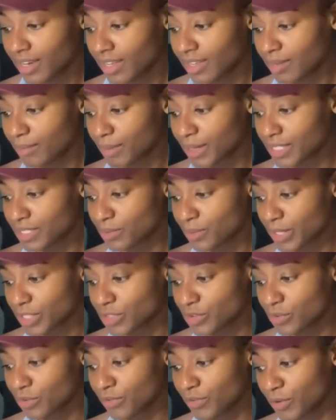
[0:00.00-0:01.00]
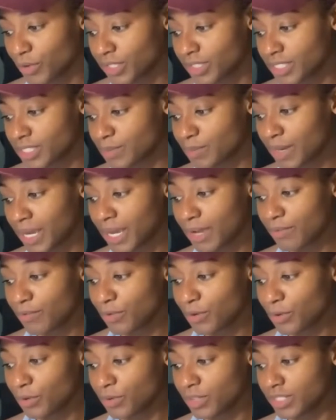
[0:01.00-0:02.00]
The best way to avoid this
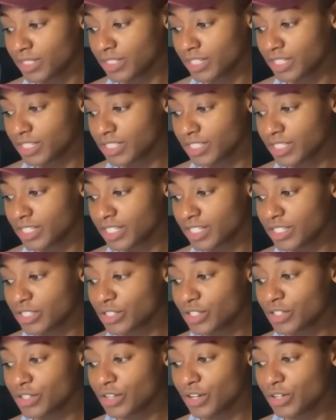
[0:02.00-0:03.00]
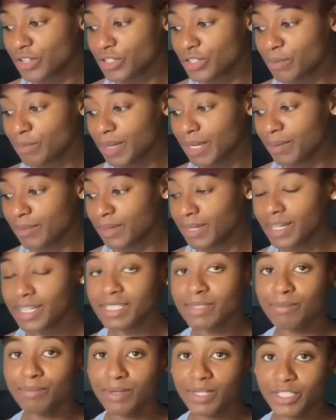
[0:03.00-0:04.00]
painful condition is to nurse your baby
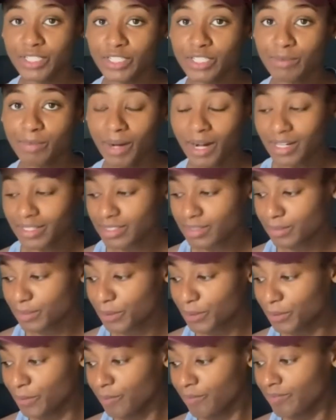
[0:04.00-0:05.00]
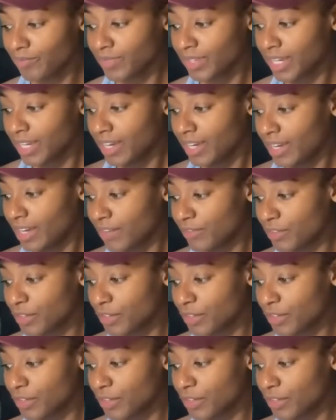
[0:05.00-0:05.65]
as much as possible. If